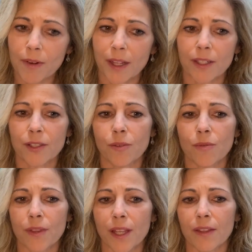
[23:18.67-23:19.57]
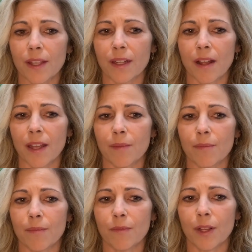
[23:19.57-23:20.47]
I just don't think that
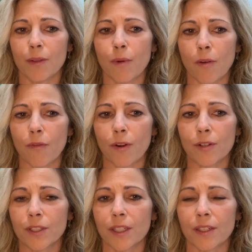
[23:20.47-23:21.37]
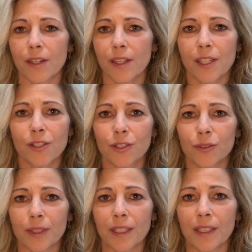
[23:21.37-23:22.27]
I'm really well versed in
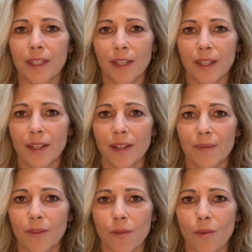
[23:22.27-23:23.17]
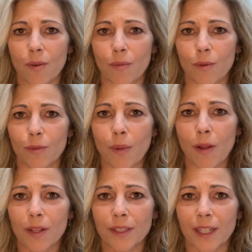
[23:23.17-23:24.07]
history or world
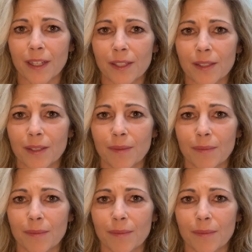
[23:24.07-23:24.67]
politics.